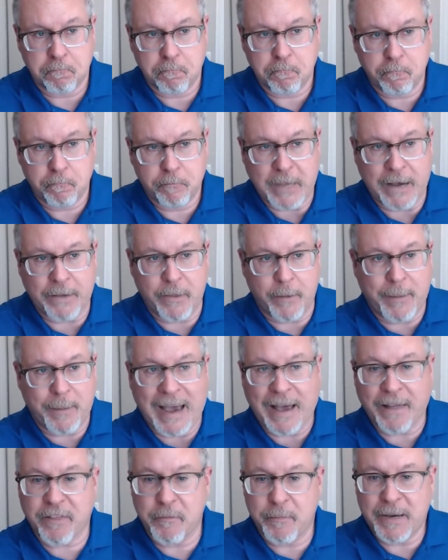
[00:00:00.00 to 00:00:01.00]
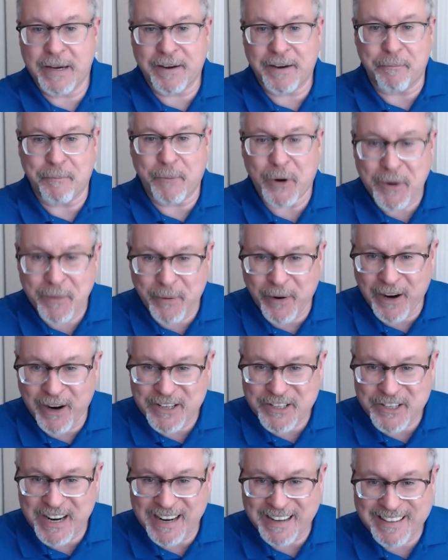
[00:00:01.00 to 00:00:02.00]
down the path of being a book
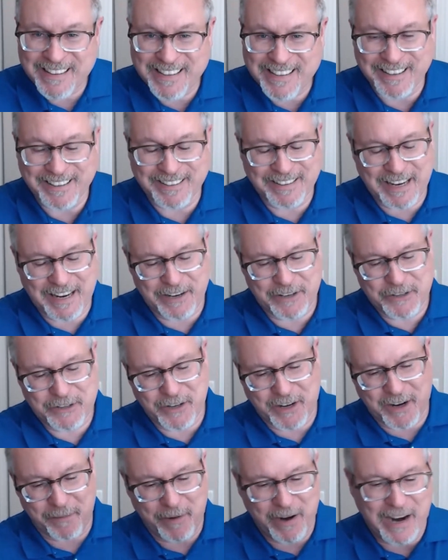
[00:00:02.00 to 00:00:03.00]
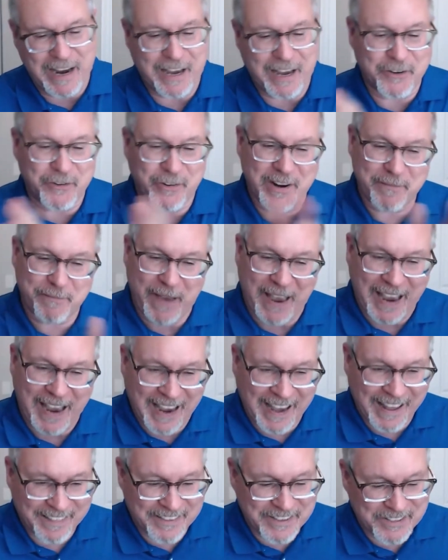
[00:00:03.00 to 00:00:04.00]
project and kind of took a meandering
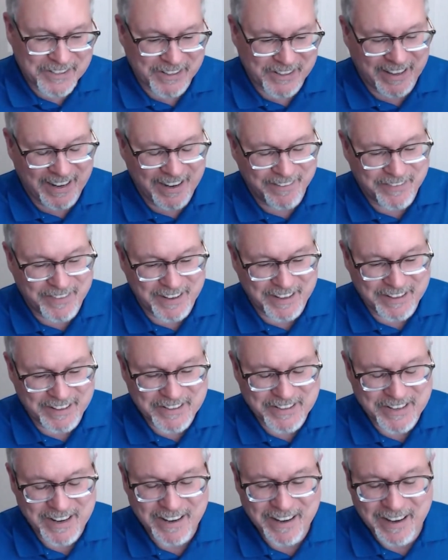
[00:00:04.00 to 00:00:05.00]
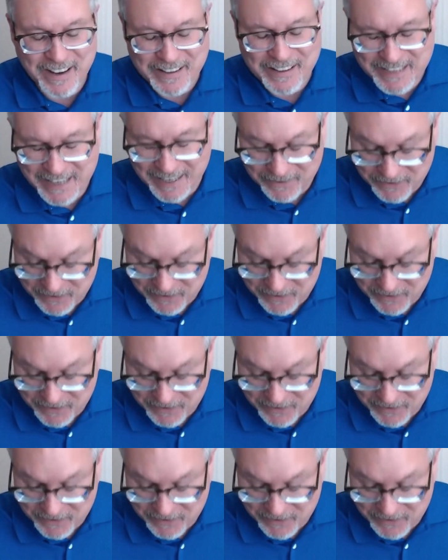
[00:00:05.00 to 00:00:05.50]
path, as a lot of things tend to